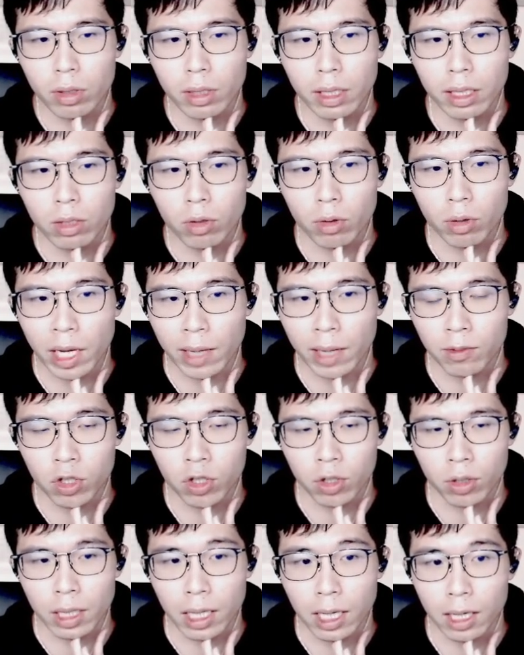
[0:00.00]
need to
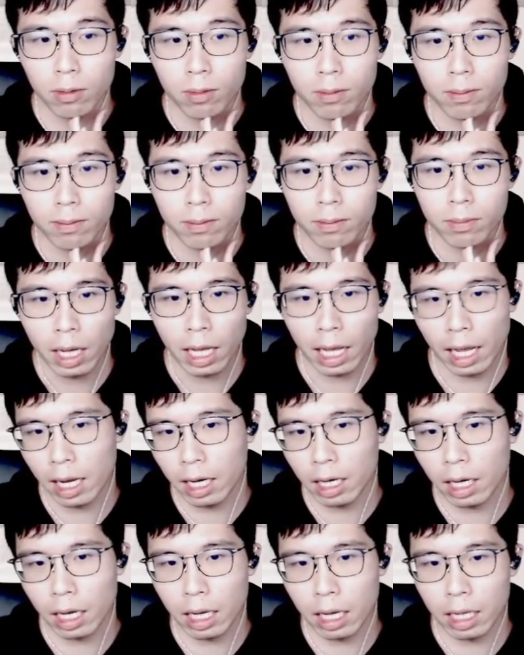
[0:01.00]
capture now.
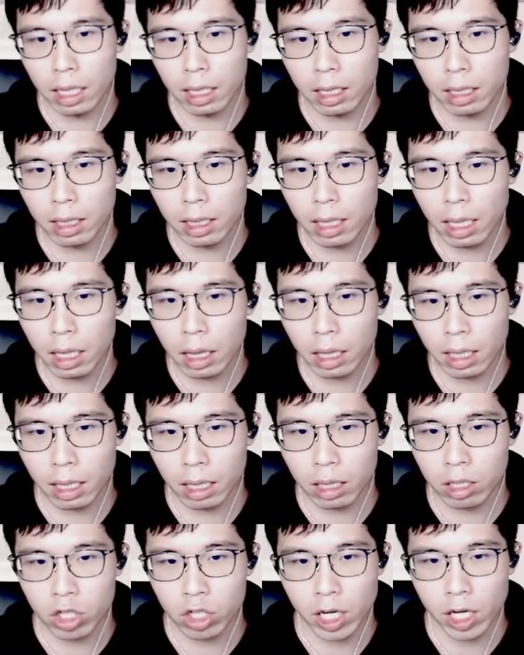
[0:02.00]
And in this
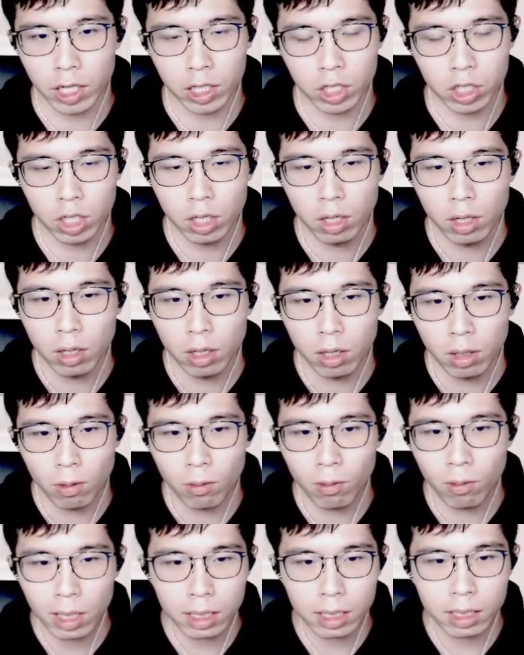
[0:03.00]
exchange,
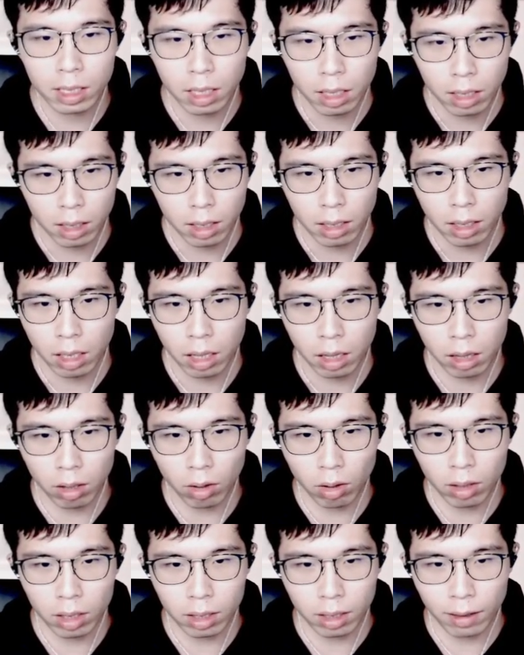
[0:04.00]
white
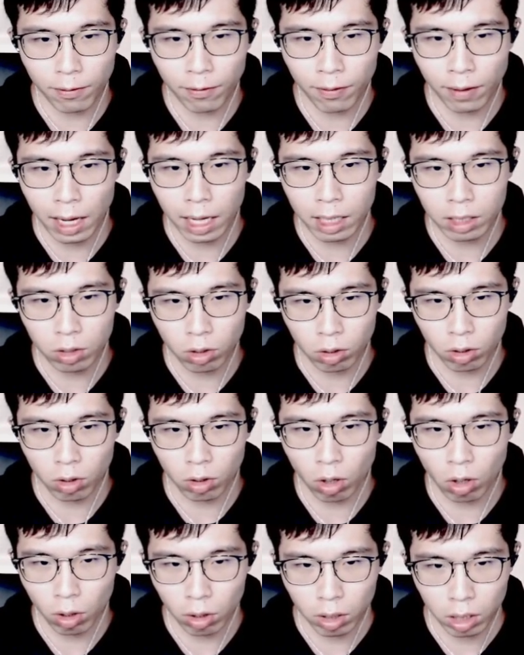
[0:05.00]
solidify the
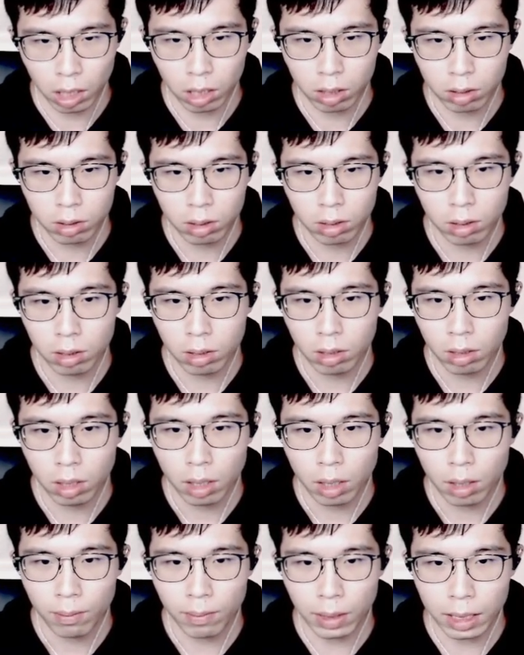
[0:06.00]
corner,
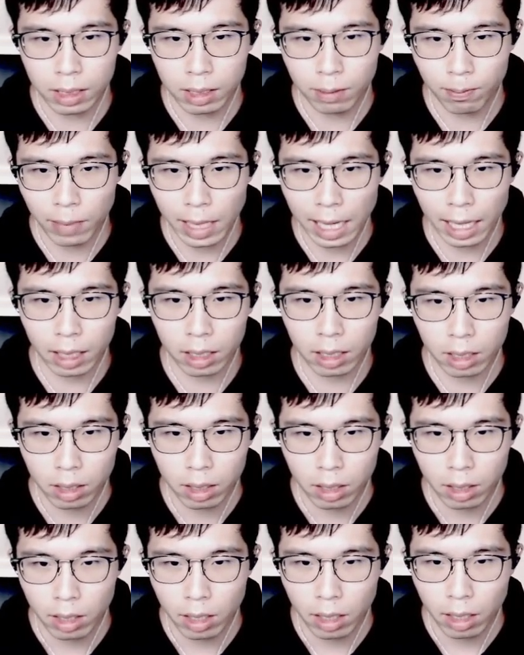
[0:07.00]
but black
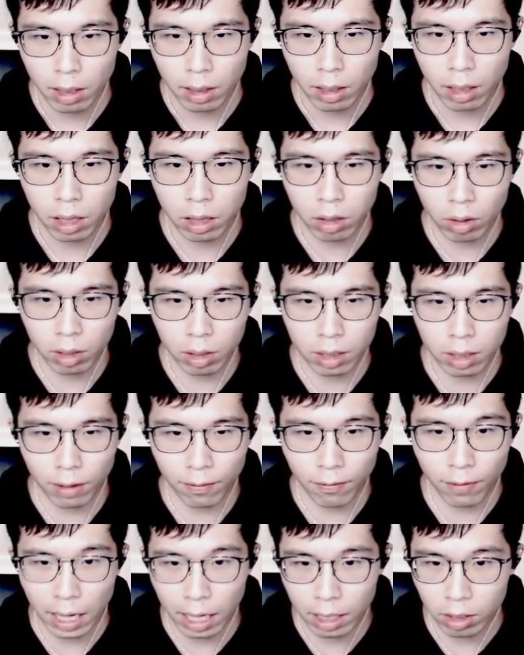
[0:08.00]

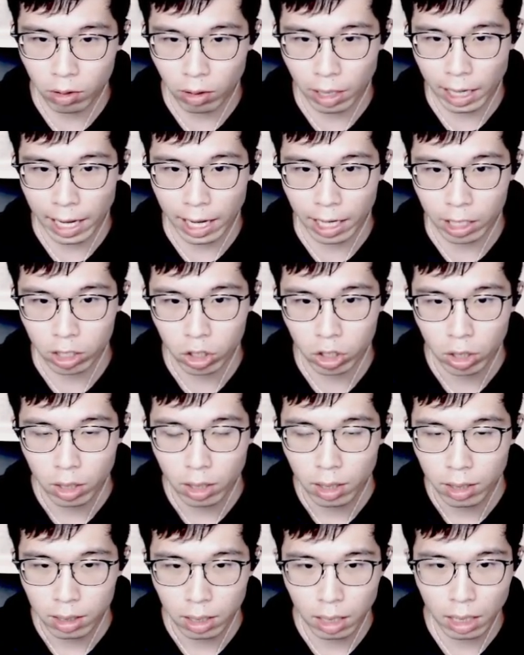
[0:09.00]
solidify the edge.
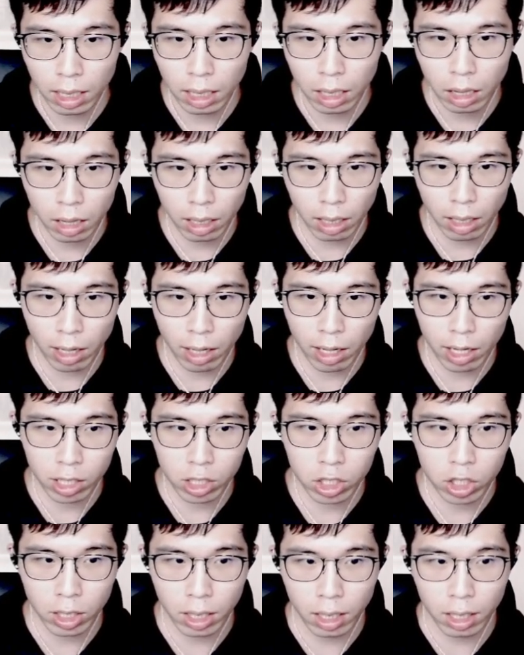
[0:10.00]
This
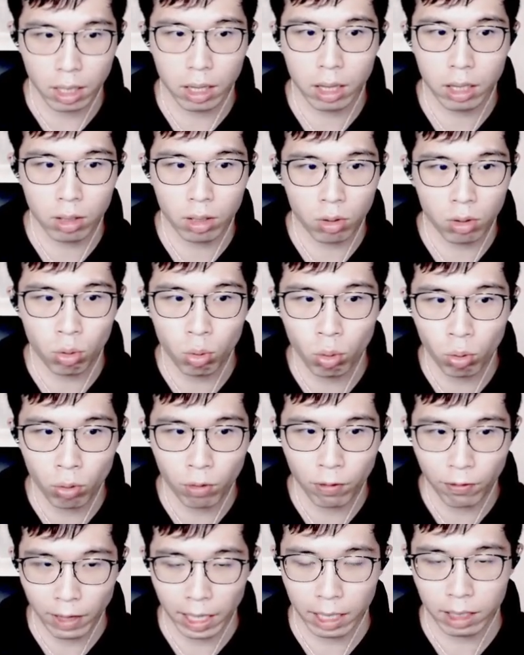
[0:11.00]
edge is too
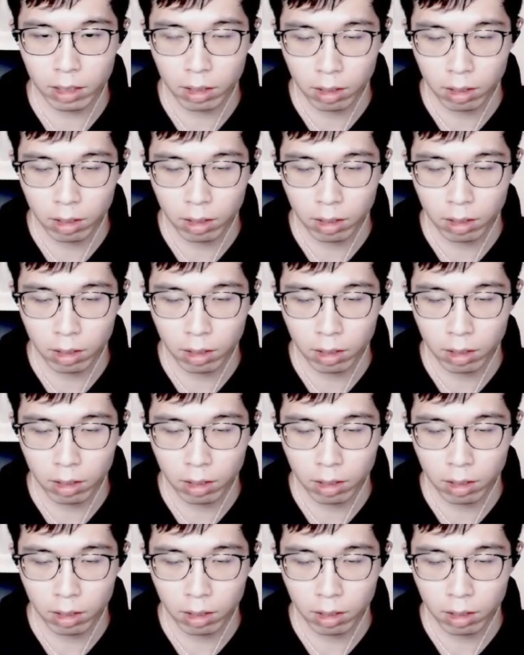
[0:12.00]
thick,